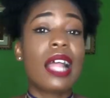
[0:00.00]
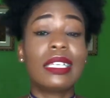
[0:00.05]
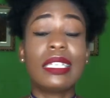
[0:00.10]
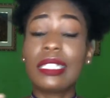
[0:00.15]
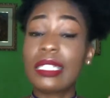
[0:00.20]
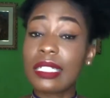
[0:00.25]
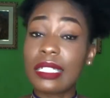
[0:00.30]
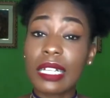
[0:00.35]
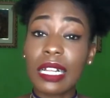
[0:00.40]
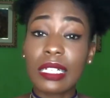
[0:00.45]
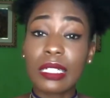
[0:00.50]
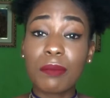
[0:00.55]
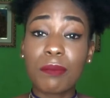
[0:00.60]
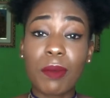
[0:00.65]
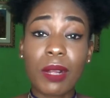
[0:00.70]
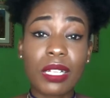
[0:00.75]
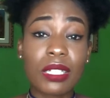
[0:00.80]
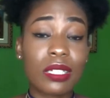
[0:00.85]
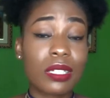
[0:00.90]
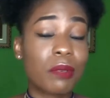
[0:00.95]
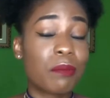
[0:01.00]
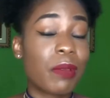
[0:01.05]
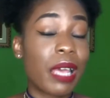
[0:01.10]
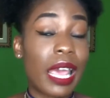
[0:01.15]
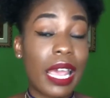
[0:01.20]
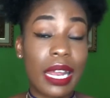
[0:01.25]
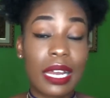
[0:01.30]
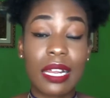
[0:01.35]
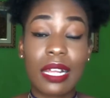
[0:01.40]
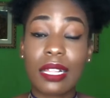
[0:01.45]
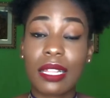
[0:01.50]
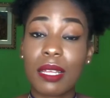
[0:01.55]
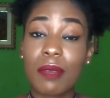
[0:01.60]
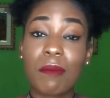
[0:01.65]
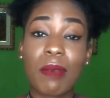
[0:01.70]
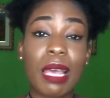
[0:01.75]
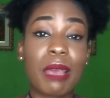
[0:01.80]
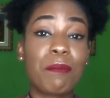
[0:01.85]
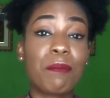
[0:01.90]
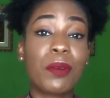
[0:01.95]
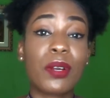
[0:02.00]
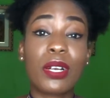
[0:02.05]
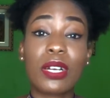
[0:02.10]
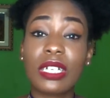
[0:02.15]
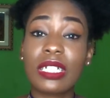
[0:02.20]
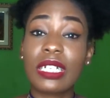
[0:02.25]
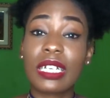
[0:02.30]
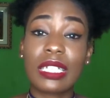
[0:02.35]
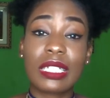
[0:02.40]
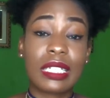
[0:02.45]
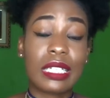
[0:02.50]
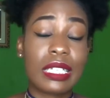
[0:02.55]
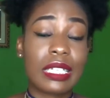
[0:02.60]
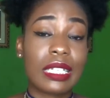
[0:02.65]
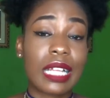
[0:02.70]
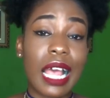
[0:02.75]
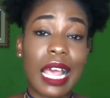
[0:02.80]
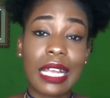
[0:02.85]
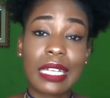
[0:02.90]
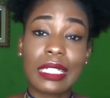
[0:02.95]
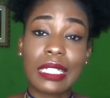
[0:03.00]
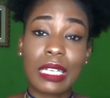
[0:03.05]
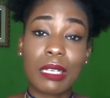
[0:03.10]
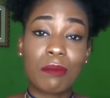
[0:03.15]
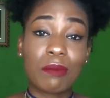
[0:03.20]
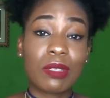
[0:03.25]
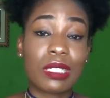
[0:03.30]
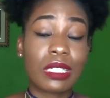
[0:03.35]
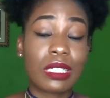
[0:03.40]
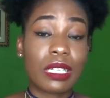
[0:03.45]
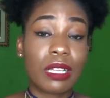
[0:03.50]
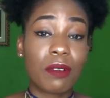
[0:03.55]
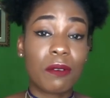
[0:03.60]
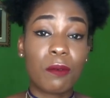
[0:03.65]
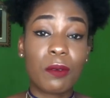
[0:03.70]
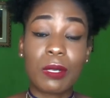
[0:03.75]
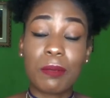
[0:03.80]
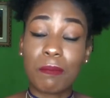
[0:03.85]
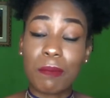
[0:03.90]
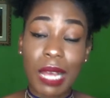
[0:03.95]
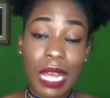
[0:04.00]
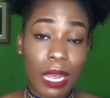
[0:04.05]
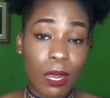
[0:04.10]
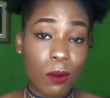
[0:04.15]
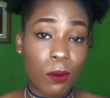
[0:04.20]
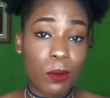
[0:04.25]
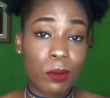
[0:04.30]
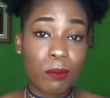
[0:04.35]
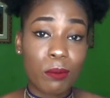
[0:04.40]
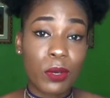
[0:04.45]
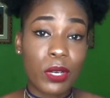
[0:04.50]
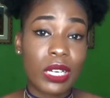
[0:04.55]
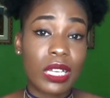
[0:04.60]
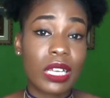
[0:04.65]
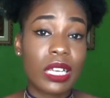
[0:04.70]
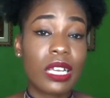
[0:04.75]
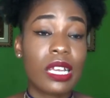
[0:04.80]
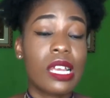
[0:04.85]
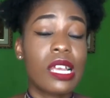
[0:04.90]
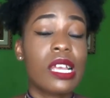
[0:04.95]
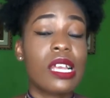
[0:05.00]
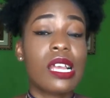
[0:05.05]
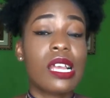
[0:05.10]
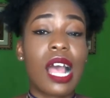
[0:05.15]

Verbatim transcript: This is not sponsored by any of them. I purchased these items with my own money.